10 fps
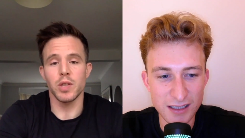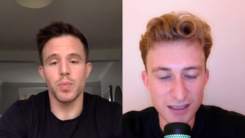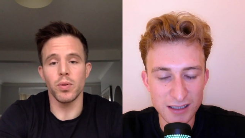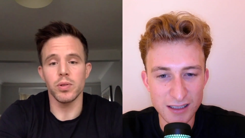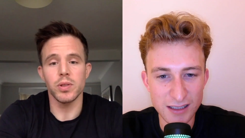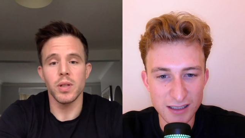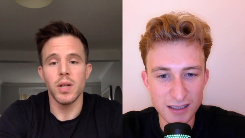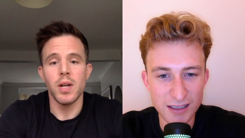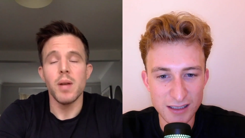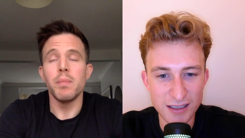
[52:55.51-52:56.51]
Speaker 1: sports
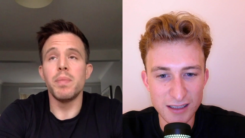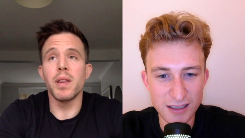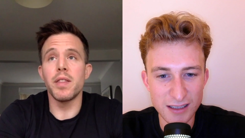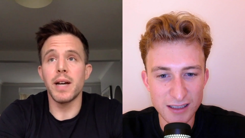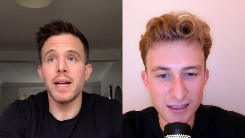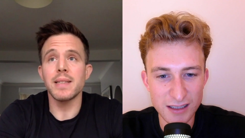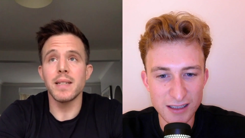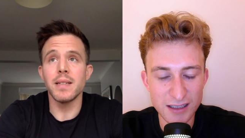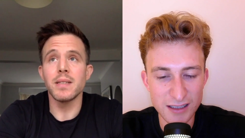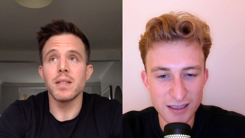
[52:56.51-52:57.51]
but that
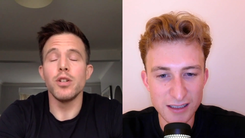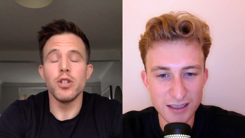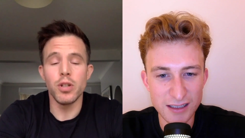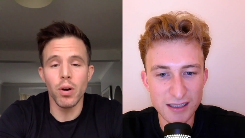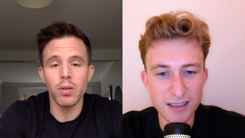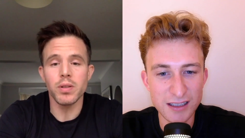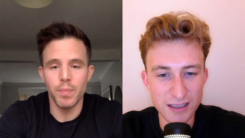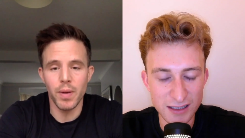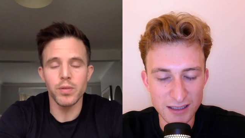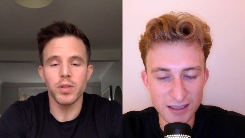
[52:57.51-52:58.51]
is not
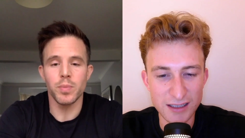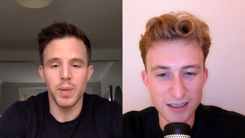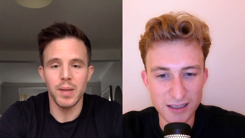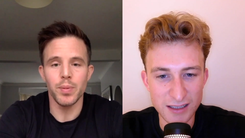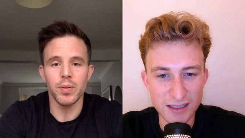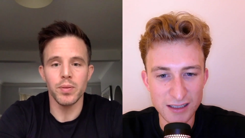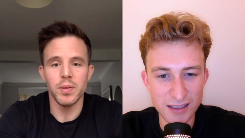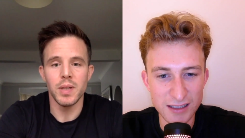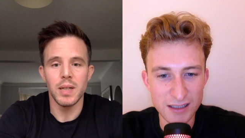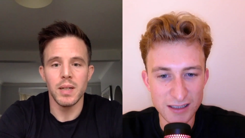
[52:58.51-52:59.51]
most people
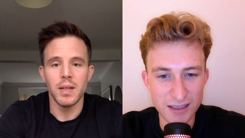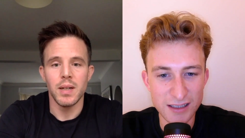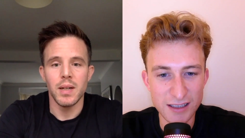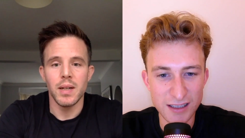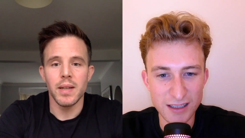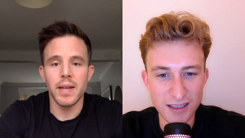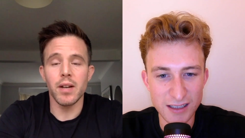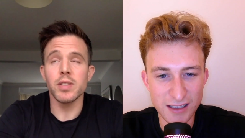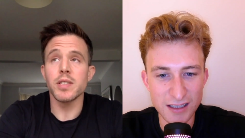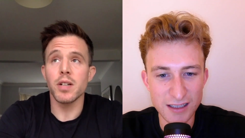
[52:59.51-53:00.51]

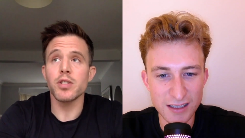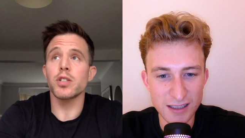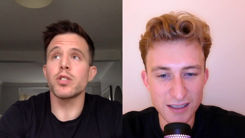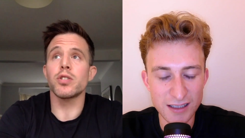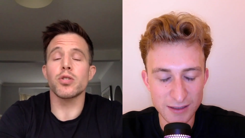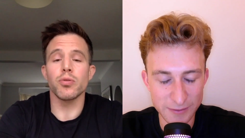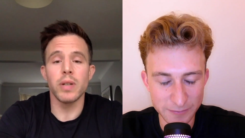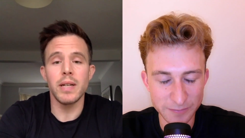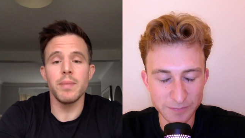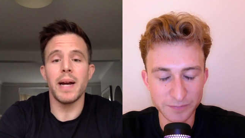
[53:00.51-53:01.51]
they are such extreme